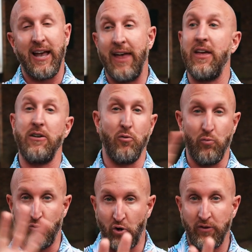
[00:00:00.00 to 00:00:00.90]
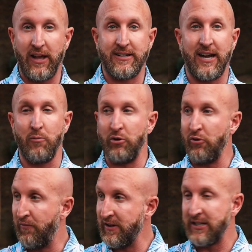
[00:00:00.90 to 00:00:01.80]
And then during that time when
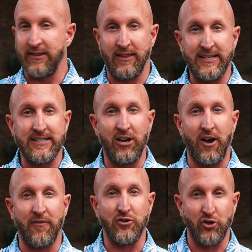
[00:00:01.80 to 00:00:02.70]
you visit the leasing office,